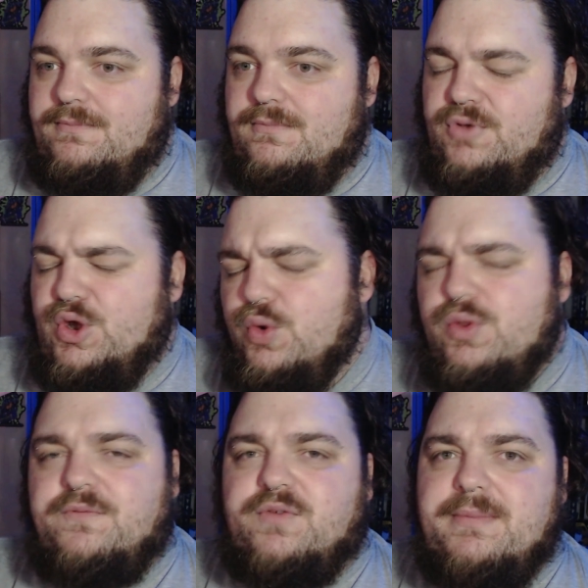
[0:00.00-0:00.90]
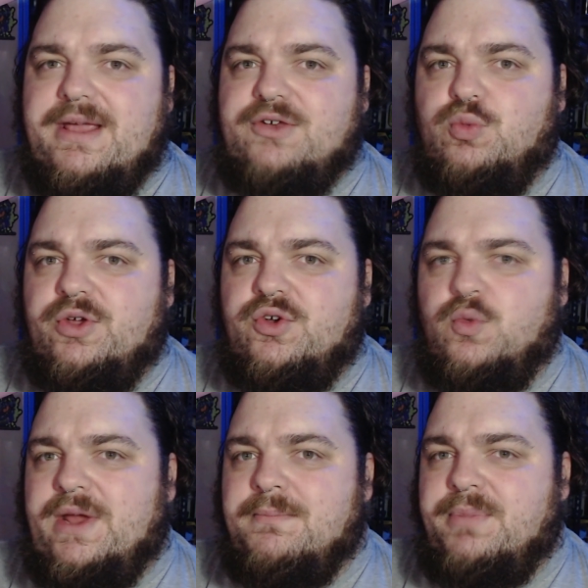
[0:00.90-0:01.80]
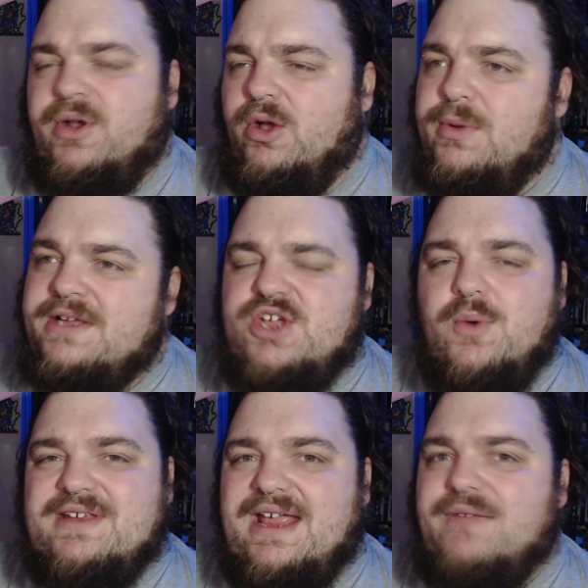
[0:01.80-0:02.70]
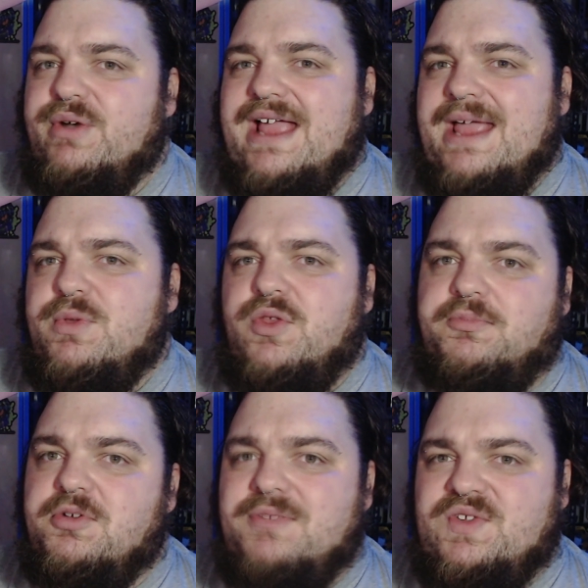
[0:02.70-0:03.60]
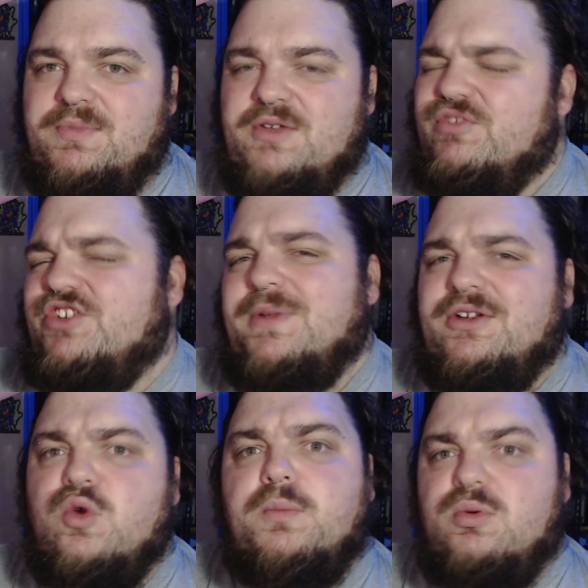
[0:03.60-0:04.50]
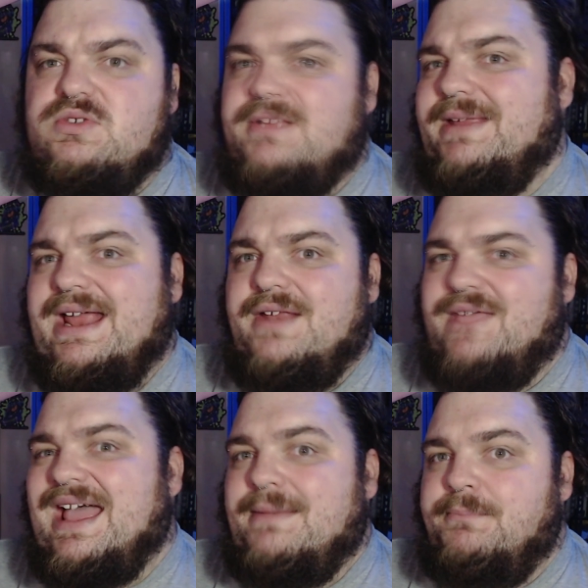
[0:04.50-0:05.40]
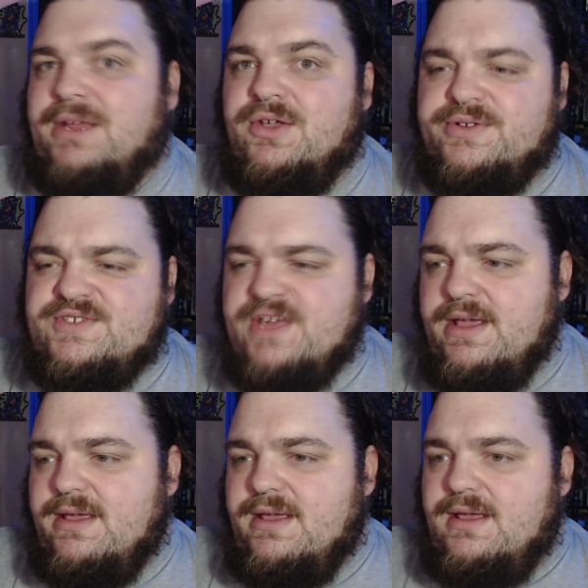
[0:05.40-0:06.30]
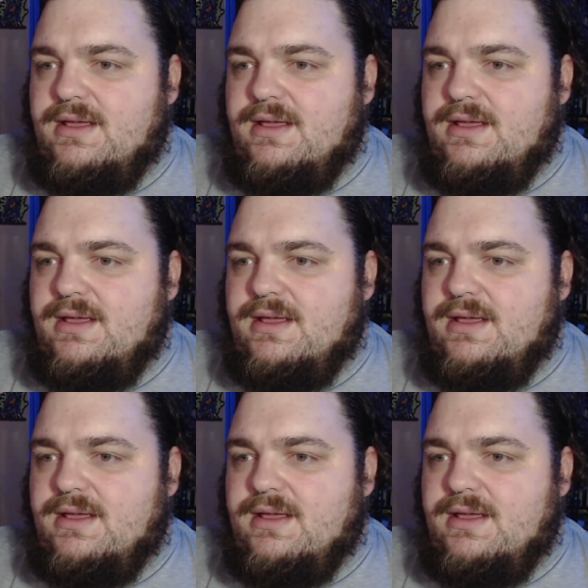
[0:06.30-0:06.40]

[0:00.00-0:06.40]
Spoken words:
knew that Fremantle were going to win, but I always go into every game with optimism that Richmond could pull something out of the hat because,